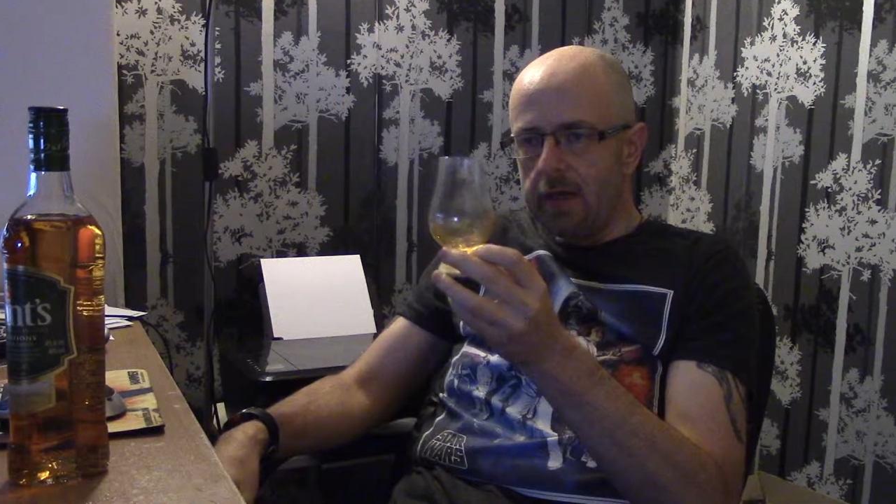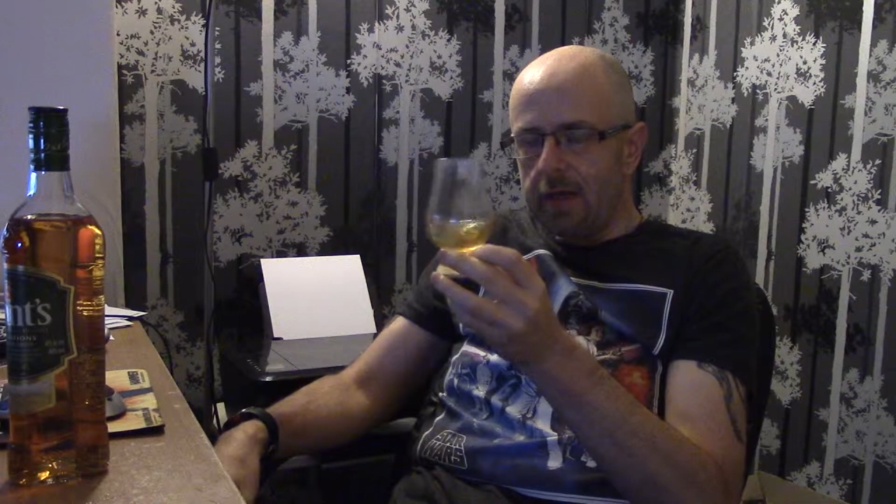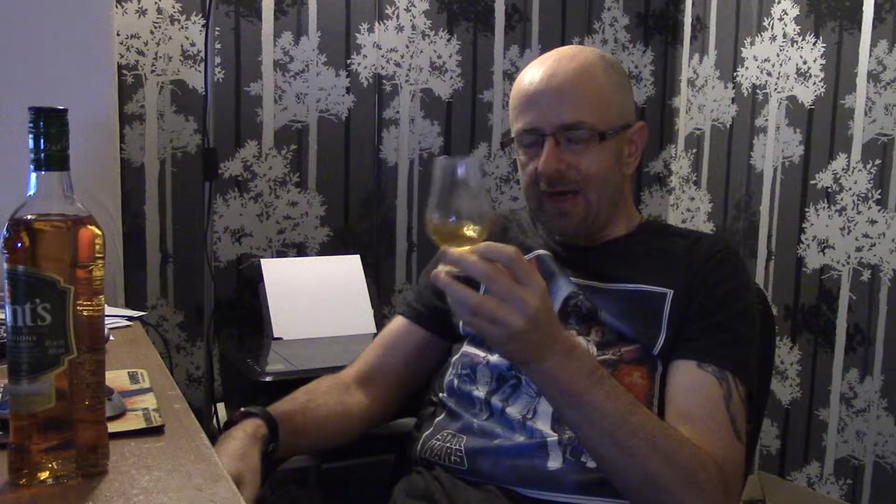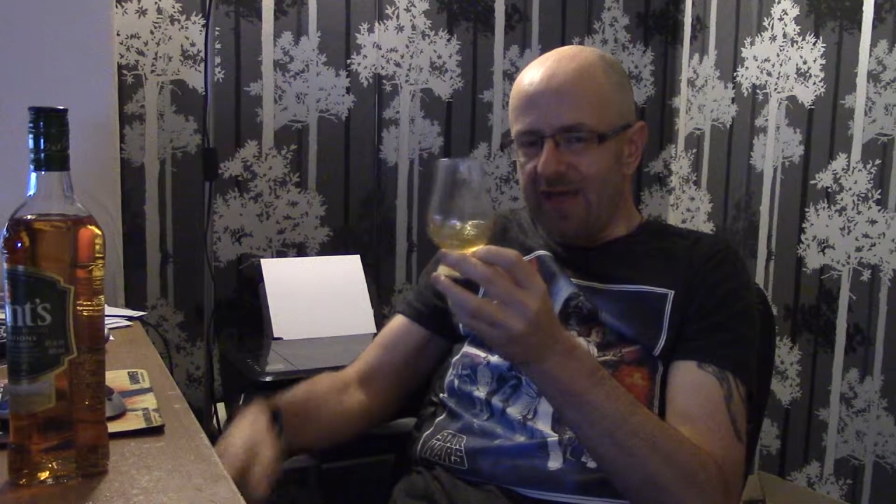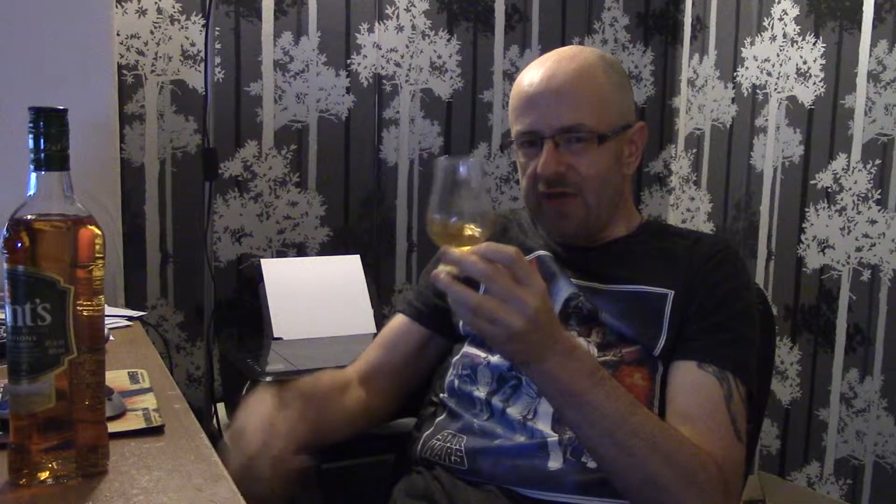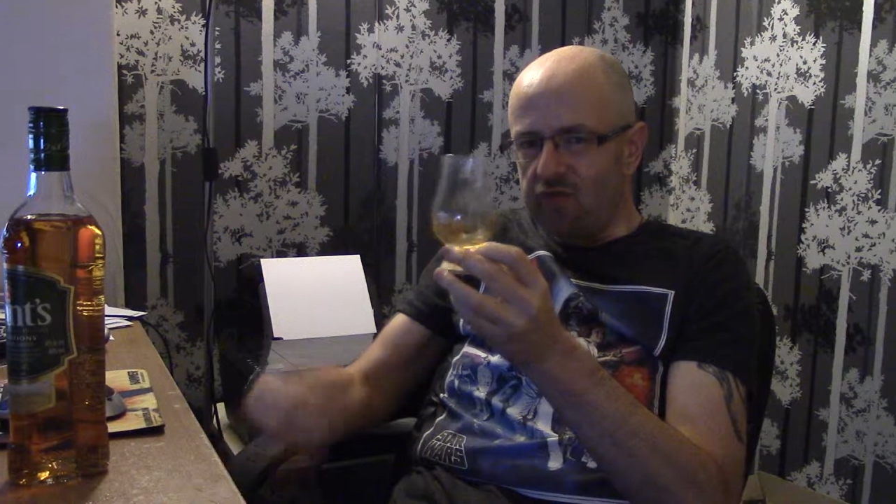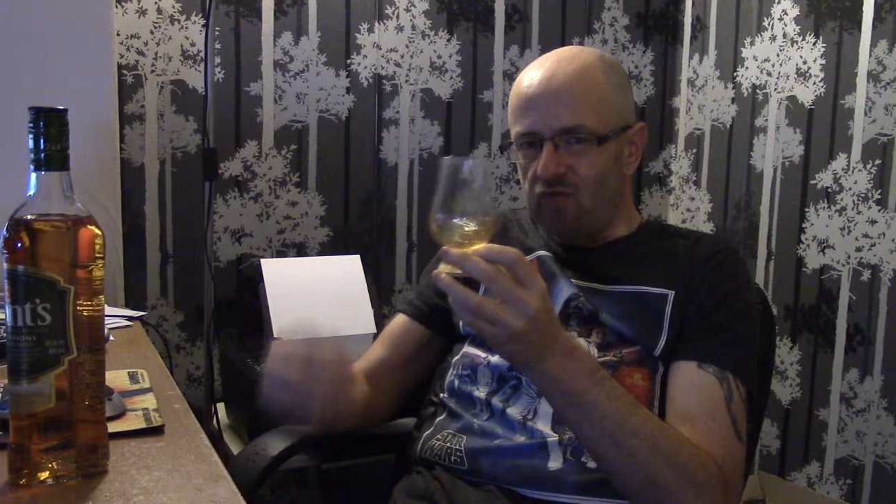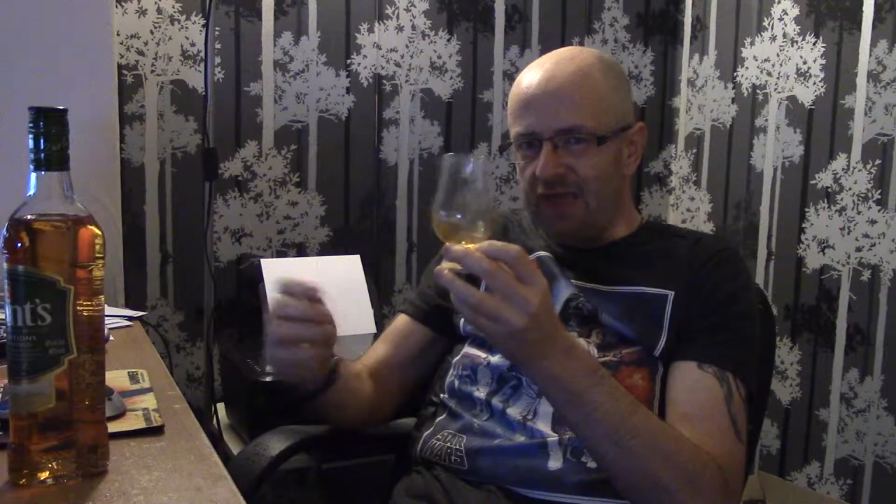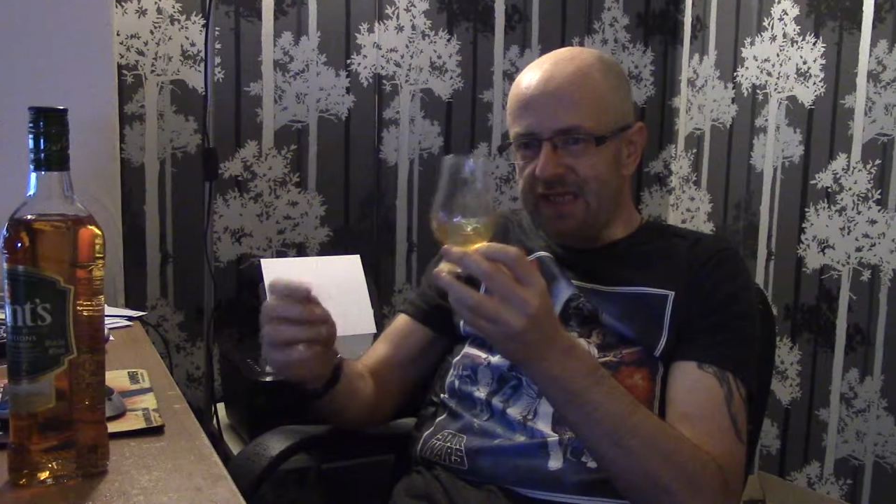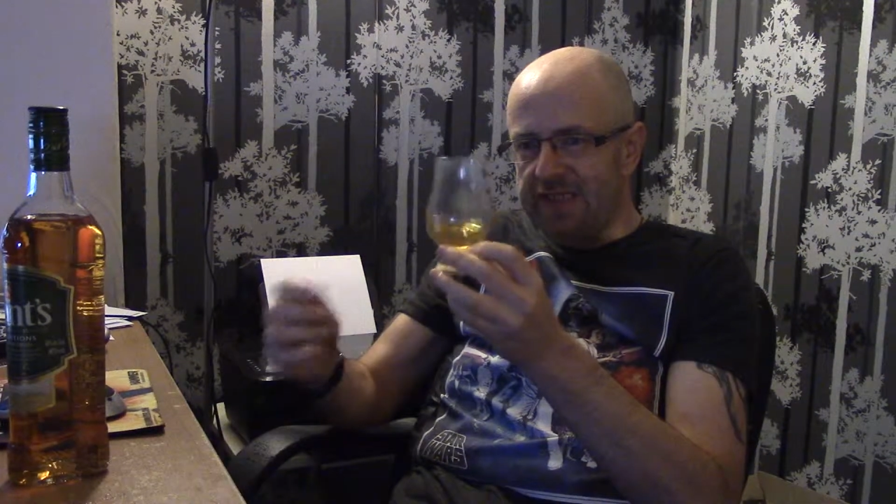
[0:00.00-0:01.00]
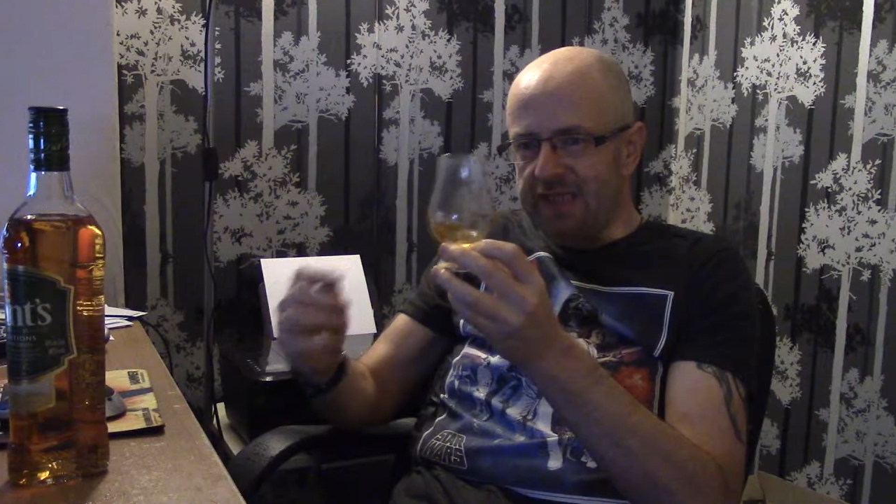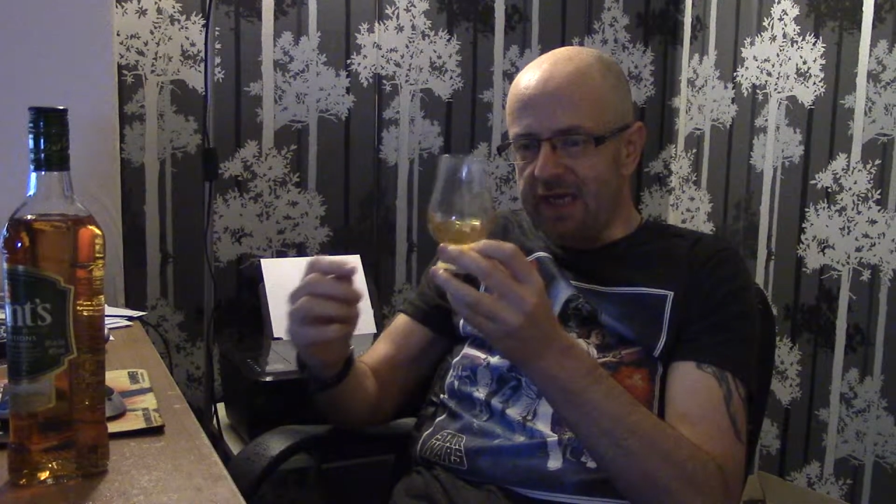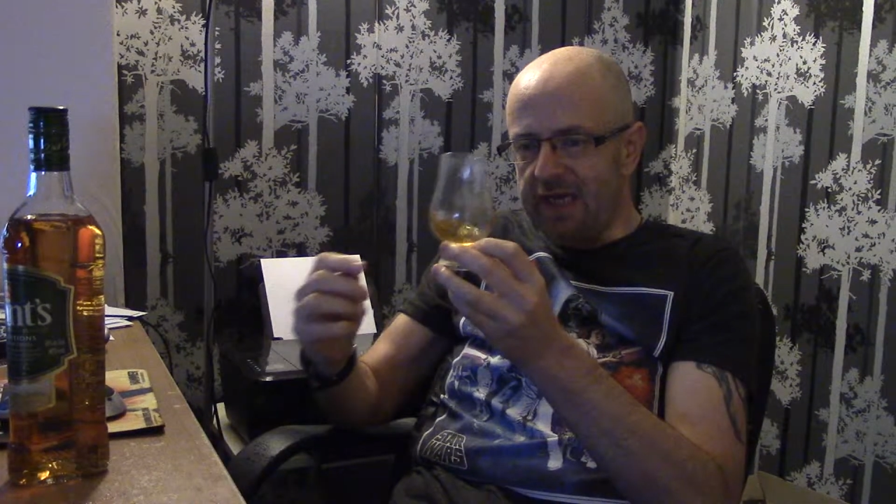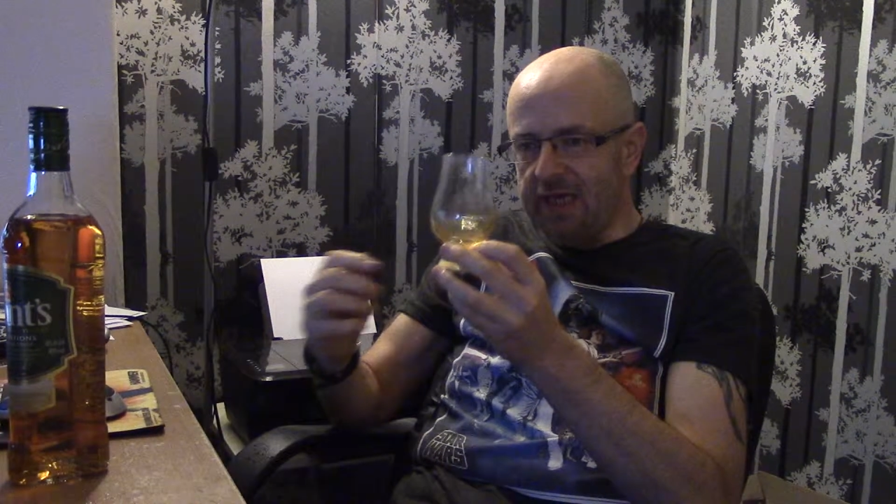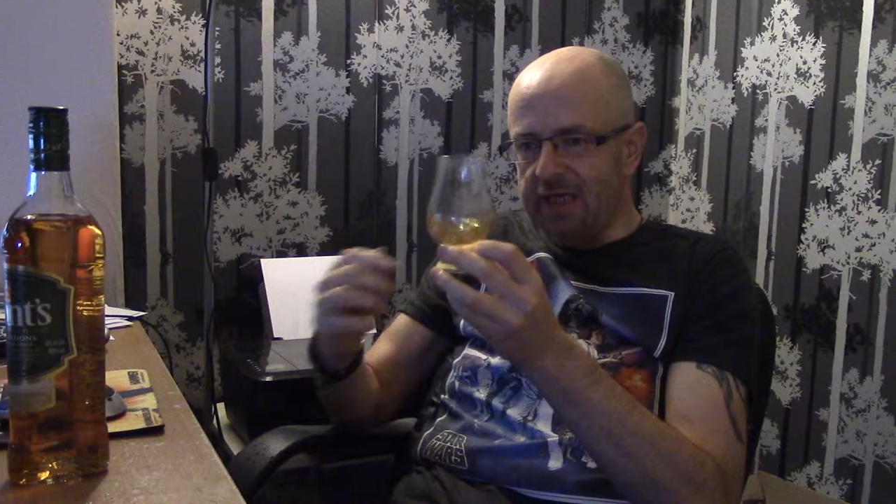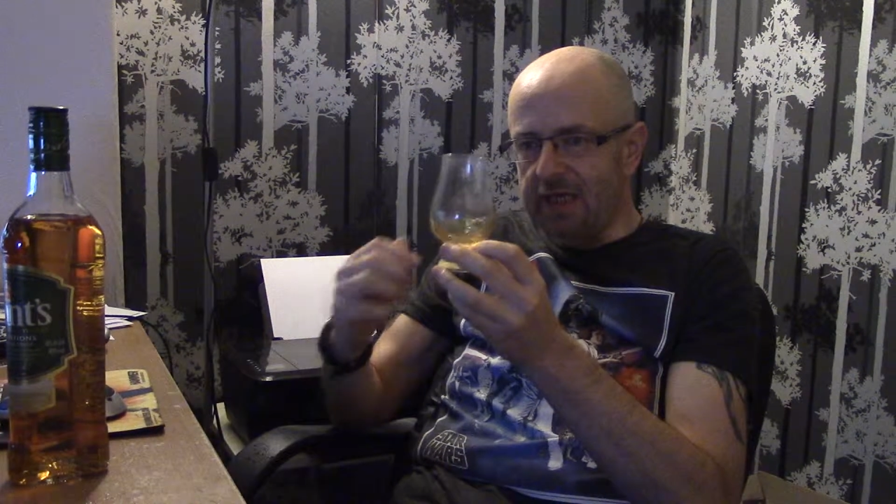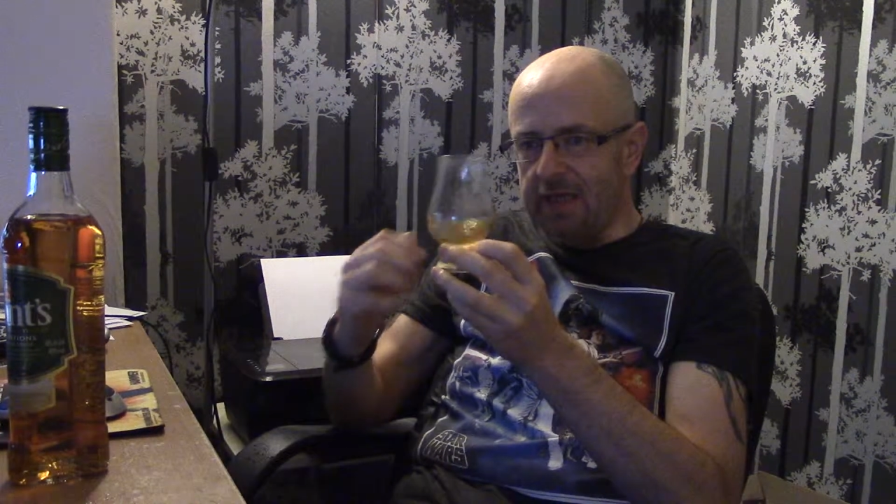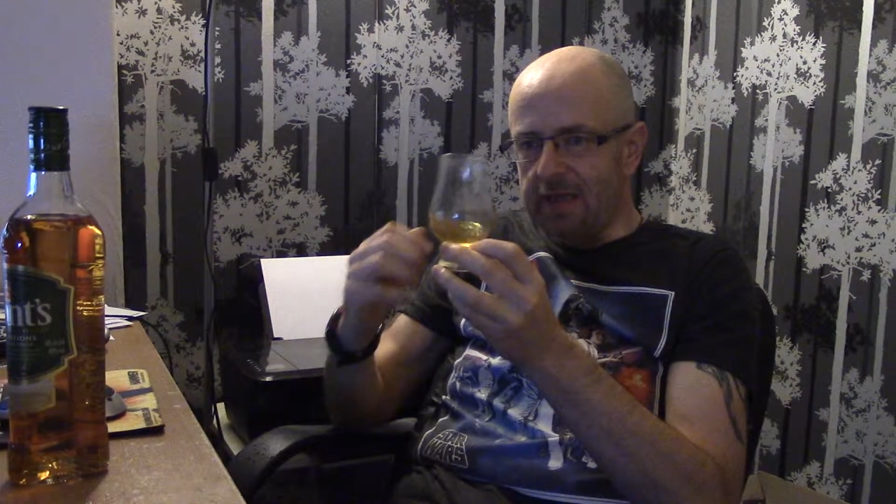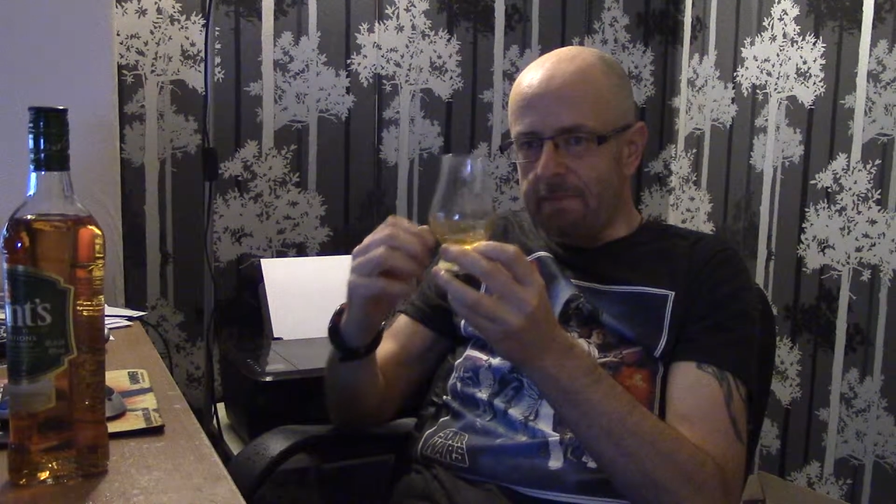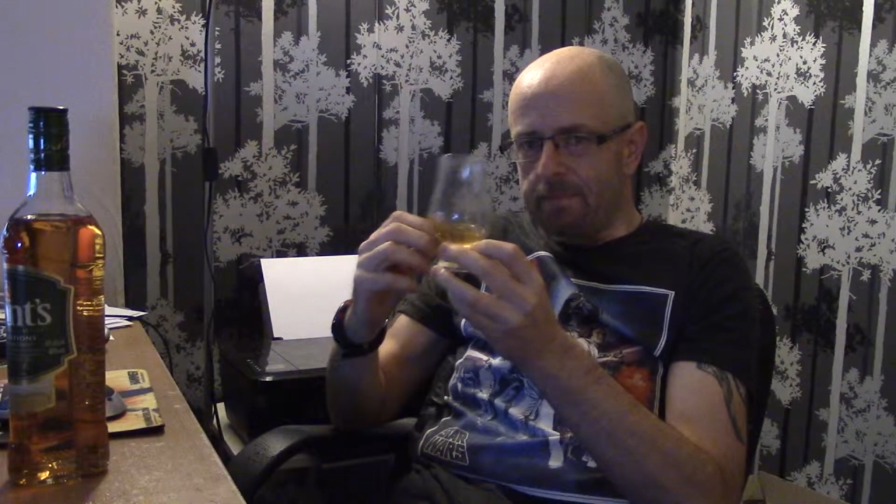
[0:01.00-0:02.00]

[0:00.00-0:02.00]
Again, raisiny, kind of,